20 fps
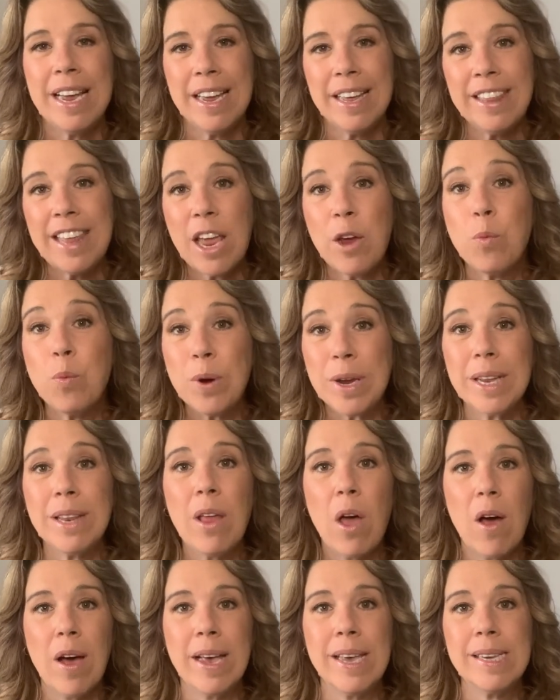they
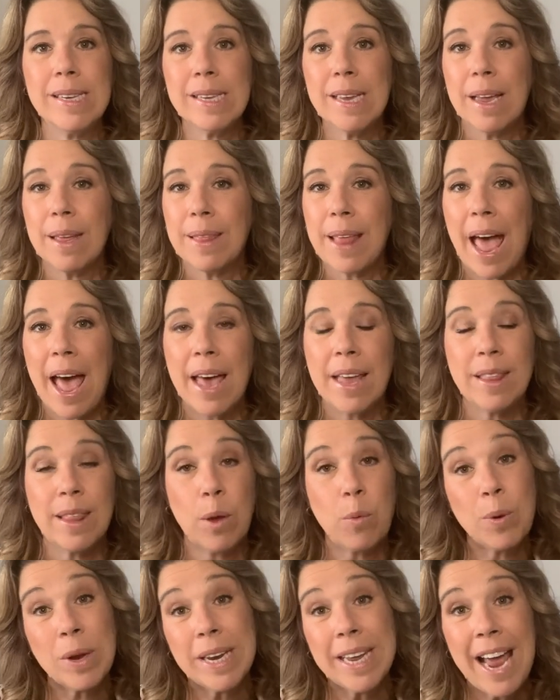realized that
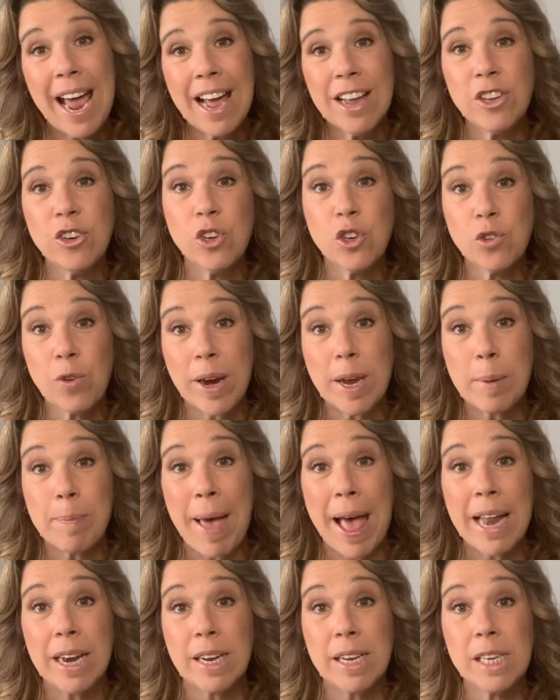they really had to strike a
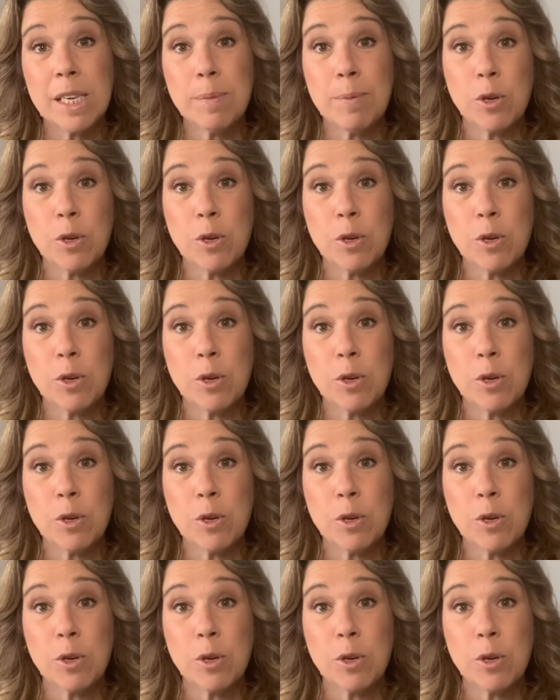balance